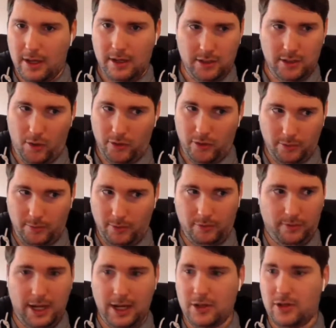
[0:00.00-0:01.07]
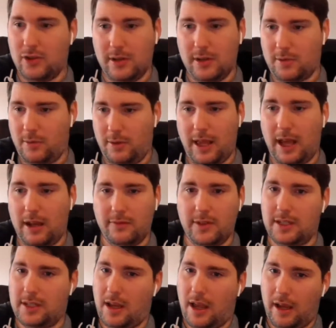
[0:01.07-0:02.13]
to also build relationships with head of
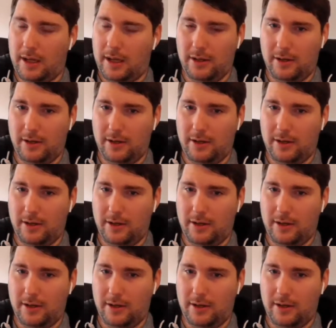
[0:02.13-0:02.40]
design